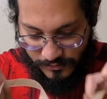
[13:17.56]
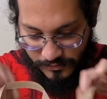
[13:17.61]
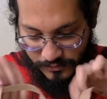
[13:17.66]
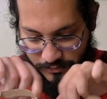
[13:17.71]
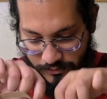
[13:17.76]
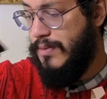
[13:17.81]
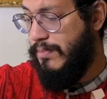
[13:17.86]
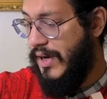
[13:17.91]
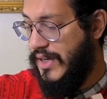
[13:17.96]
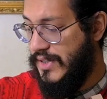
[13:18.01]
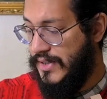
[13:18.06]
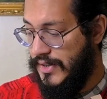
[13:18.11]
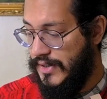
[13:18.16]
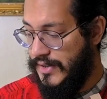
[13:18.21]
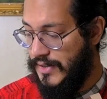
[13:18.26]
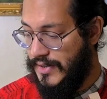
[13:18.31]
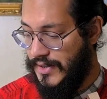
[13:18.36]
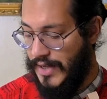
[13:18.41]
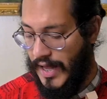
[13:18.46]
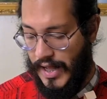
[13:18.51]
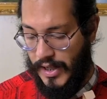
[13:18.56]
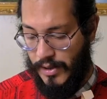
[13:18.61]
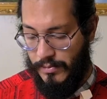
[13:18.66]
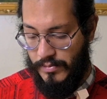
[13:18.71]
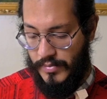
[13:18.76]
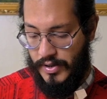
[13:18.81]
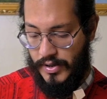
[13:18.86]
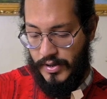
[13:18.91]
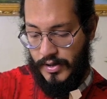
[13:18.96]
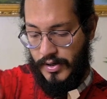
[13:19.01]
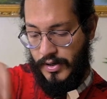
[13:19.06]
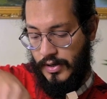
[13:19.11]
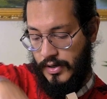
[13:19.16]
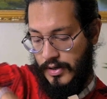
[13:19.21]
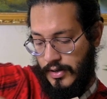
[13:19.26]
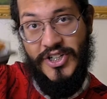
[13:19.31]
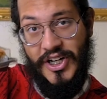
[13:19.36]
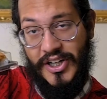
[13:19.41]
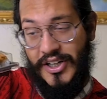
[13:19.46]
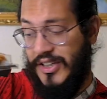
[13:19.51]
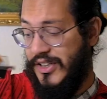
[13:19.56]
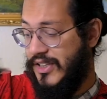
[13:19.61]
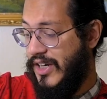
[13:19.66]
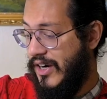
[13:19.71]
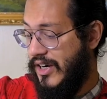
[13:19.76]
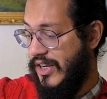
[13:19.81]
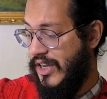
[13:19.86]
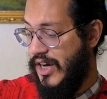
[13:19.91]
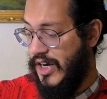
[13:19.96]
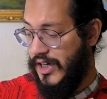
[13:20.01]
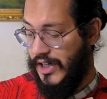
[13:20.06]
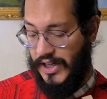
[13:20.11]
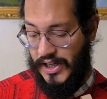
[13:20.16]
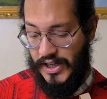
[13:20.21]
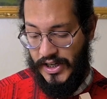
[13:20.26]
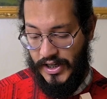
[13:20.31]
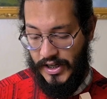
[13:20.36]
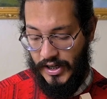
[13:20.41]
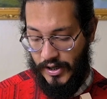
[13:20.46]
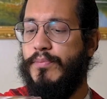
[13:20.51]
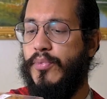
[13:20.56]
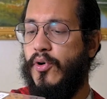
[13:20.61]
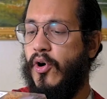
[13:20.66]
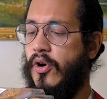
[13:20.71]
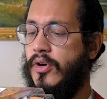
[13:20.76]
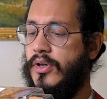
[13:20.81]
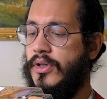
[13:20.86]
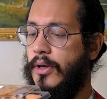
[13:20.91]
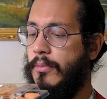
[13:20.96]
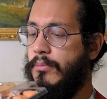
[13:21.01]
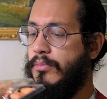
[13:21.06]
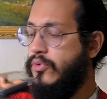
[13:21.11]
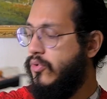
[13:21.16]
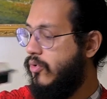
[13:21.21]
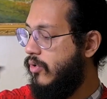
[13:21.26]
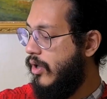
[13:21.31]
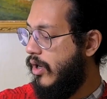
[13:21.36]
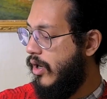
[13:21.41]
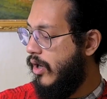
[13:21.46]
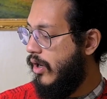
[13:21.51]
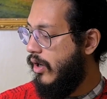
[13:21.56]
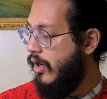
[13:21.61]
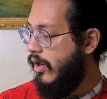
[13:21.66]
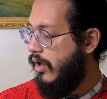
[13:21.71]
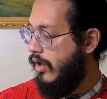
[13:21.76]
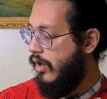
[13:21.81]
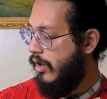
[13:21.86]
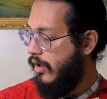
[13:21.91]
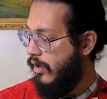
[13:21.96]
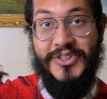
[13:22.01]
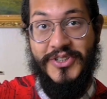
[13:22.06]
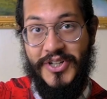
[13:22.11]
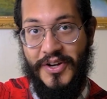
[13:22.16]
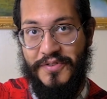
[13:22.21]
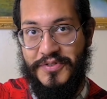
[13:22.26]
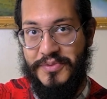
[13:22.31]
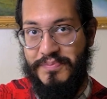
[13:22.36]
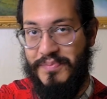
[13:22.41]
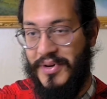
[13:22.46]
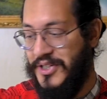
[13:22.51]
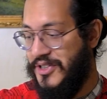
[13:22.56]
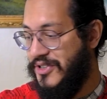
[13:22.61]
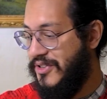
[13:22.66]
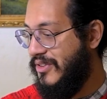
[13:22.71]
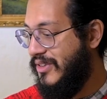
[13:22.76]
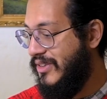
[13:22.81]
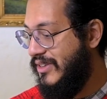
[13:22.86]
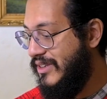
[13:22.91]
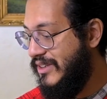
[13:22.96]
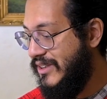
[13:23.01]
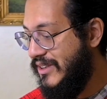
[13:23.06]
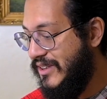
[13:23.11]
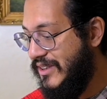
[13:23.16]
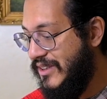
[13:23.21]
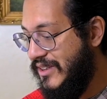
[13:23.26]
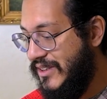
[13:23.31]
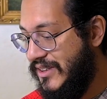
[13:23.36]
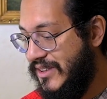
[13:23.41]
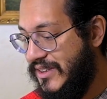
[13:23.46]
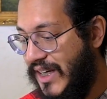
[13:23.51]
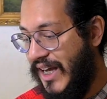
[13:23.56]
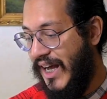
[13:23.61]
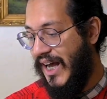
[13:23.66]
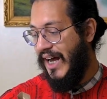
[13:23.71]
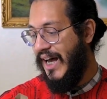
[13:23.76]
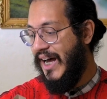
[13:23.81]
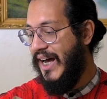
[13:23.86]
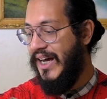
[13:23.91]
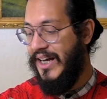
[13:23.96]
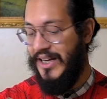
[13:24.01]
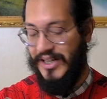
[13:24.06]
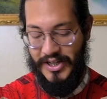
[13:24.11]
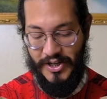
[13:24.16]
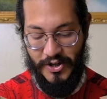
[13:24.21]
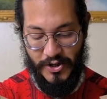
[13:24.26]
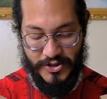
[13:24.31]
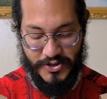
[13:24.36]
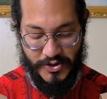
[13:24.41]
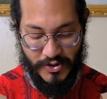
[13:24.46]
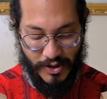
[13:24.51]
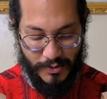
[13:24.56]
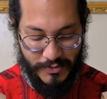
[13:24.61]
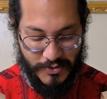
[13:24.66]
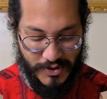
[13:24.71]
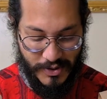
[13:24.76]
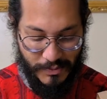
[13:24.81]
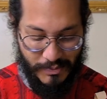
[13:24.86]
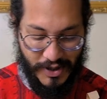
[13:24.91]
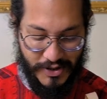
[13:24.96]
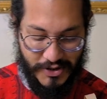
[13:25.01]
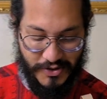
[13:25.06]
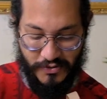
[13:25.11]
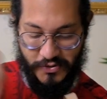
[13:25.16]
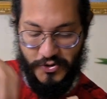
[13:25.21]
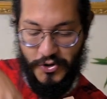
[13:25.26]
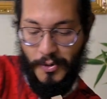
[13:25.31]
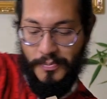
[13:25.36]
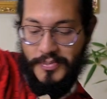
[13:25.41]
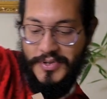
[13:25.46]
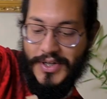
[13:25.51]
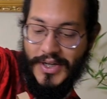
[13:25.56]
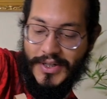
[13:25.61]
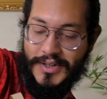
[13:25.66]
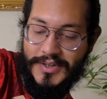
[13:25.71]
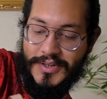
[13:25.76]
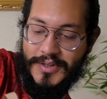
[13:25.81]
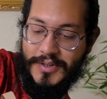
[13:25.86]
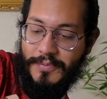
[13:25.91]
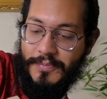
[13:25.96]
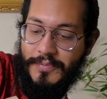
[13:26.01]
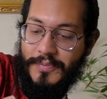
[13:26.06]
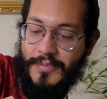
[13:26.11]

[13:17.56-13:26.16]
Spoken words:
A spicy salmon, chicken teriyaki, prawn tempura, chef's special. It also comes with a bunch of chopsticks.